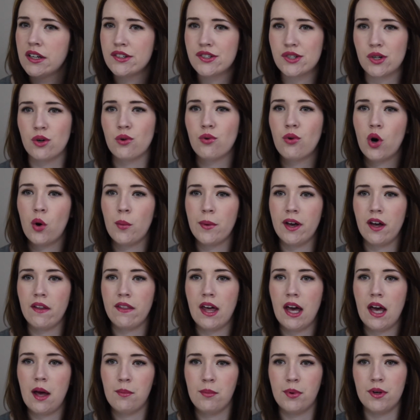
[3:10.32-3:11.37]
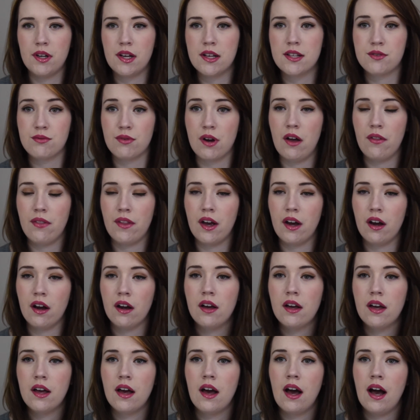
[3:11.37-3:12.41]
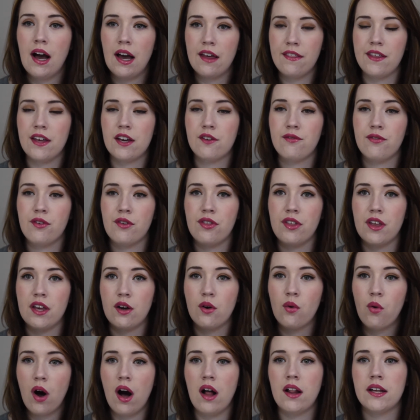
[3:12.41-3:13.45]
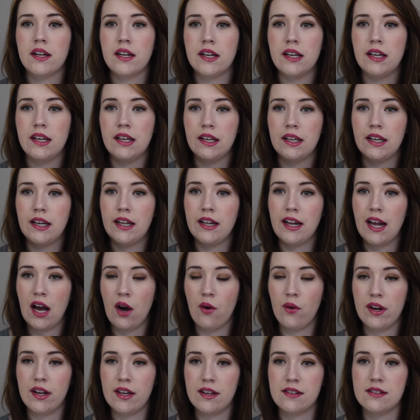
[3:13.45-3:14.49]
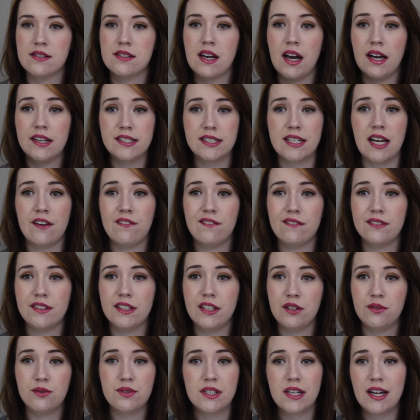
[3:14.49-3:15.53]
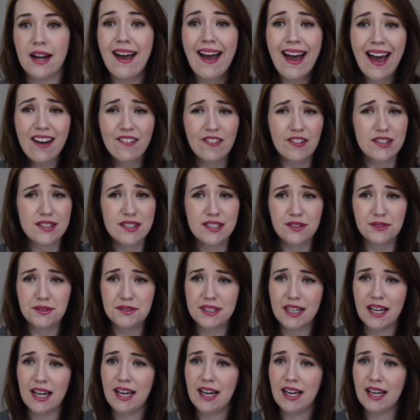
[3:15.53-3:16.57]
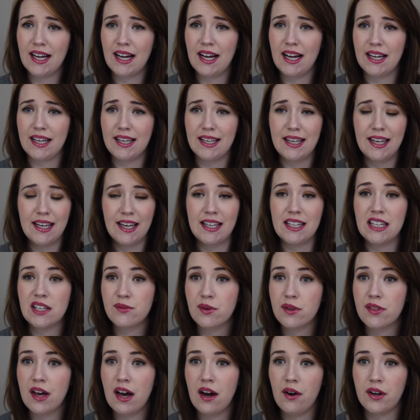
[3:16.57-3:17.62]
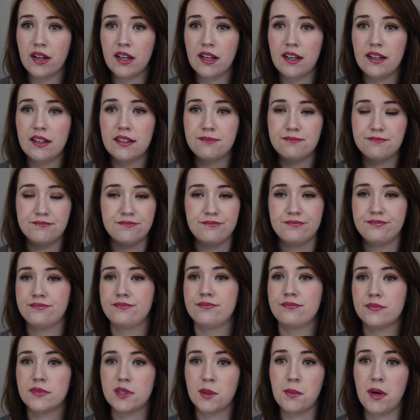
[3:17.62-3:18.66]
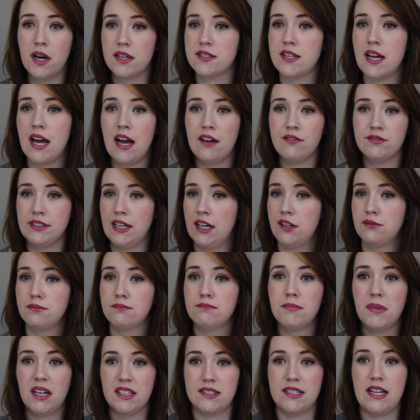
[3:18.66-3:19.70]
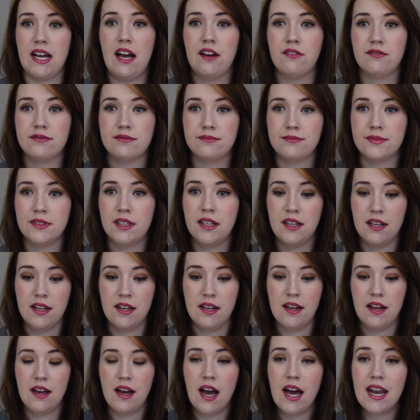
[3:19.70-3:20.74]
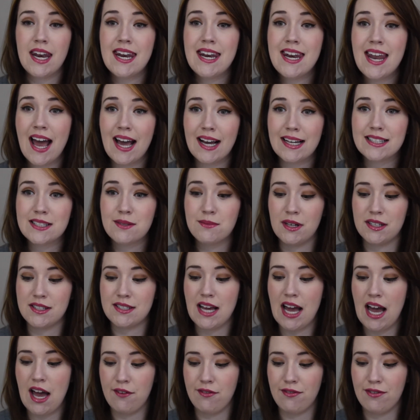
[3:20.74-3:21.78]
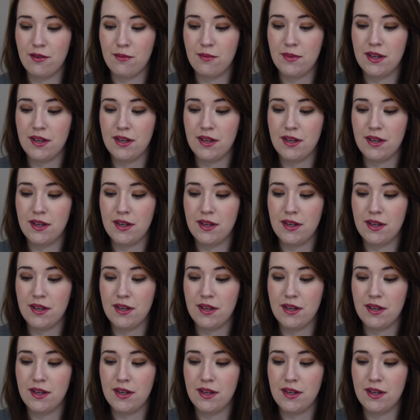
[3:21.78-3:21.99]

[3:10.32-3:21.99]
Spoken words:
Don't quote me on that, but it's around there. I think for the quality and how it is, I definitely use it every single day. I can't live without it. It's a must-have now. Must-have. A next must-have for